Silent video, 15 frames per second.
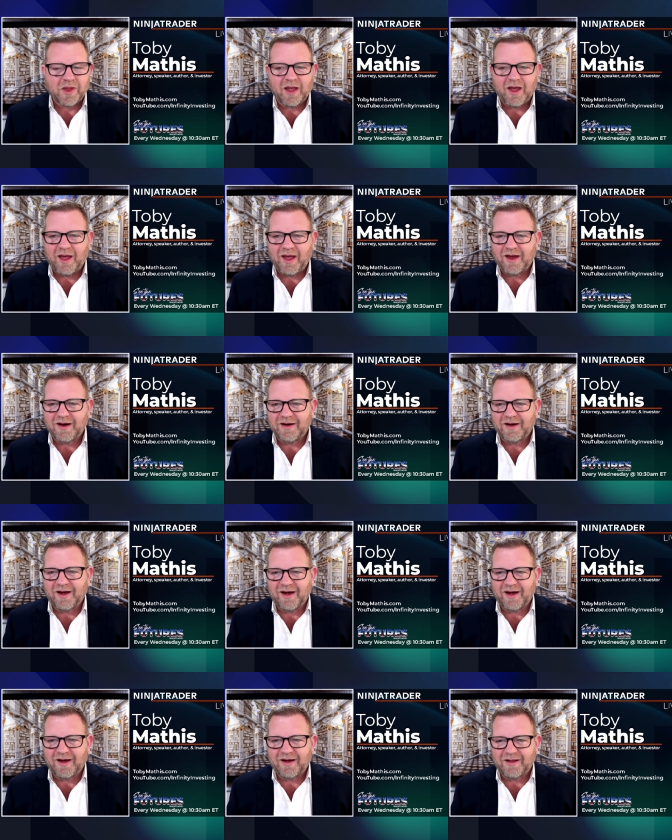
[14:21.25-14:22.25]
And
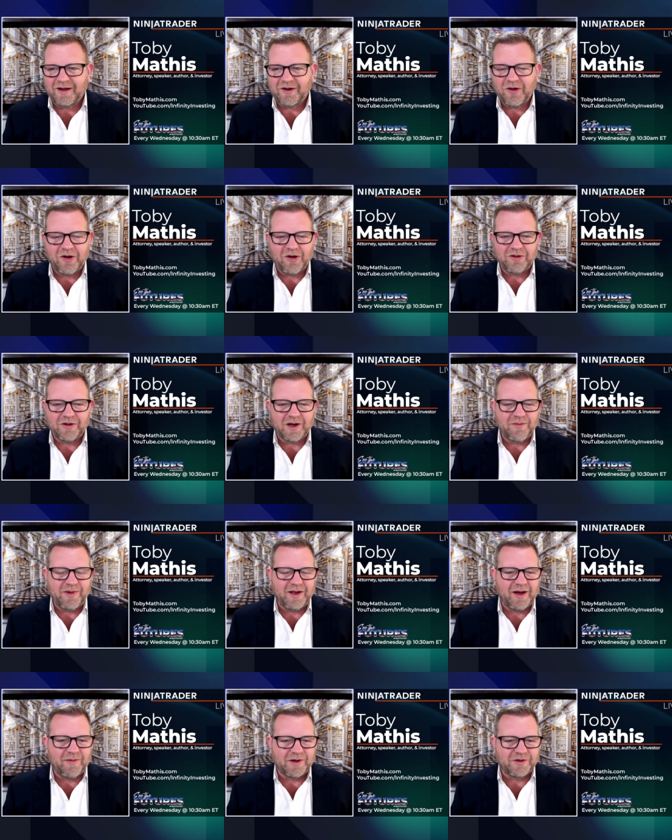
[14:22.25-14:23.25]
uh, like, oh, look at
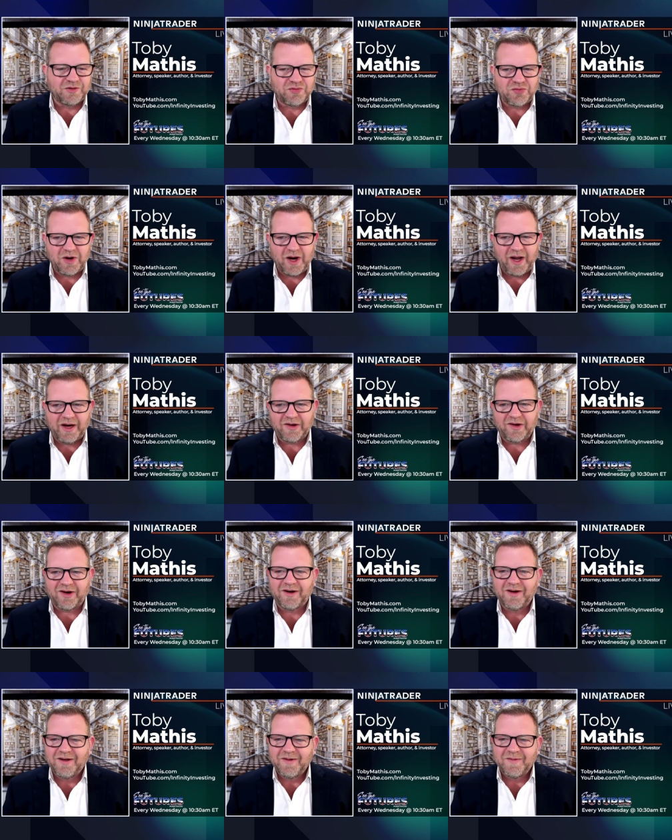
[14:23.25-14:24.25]
me, I'm a trader.